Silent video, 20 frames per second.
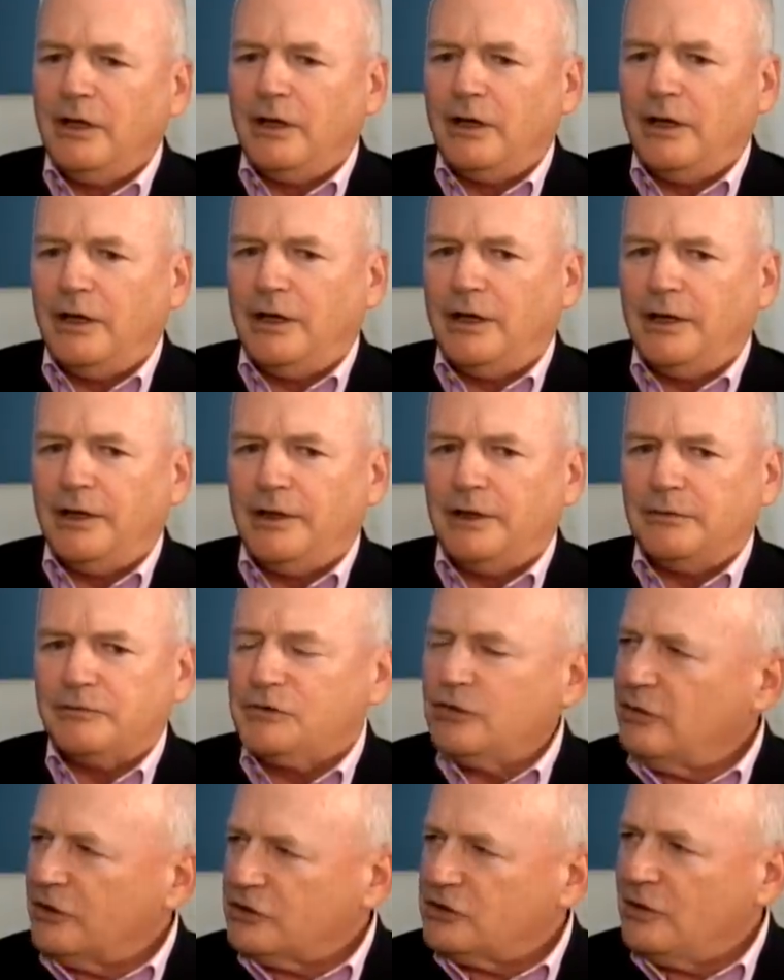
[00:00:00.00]
uh,
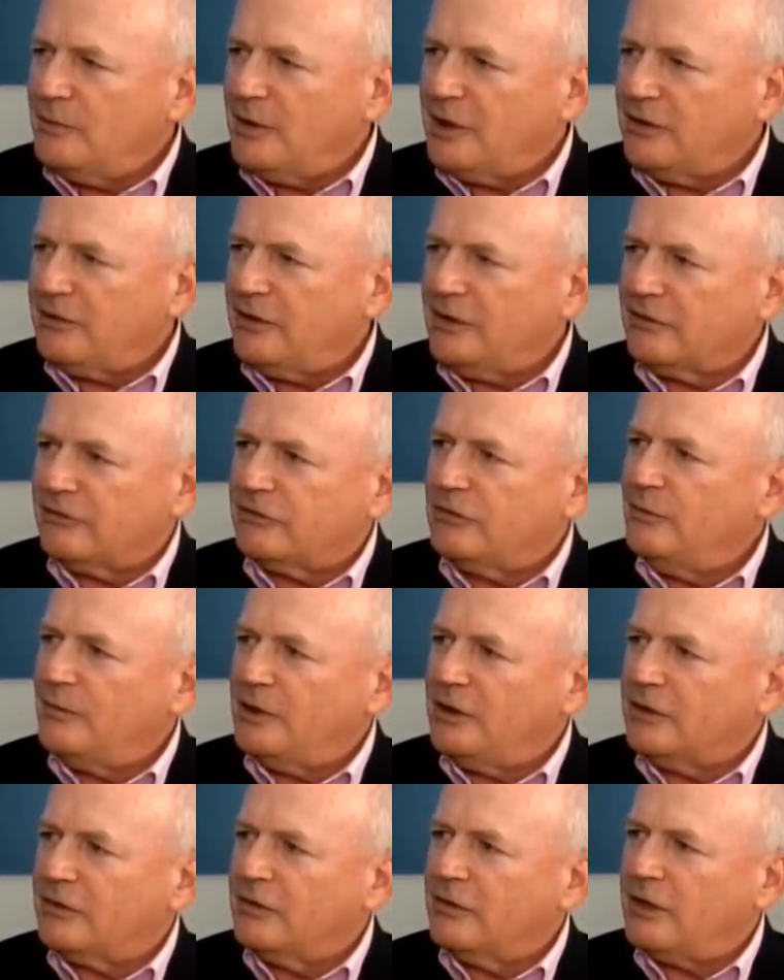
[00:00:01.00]
doing too many things, too
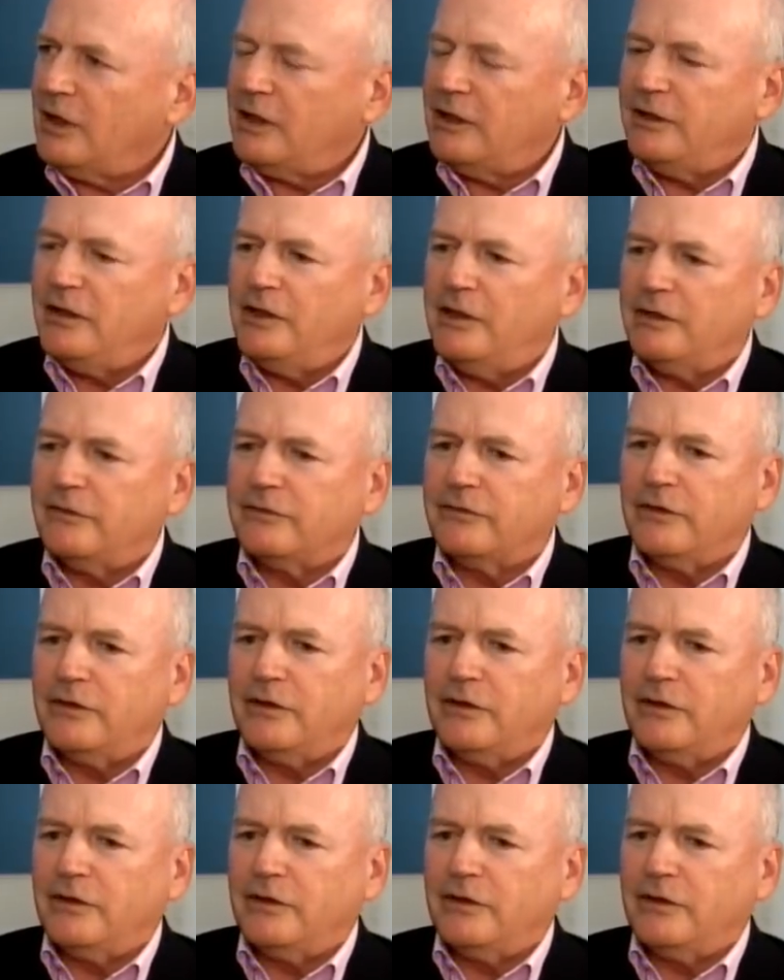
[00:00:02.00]
many good ideas.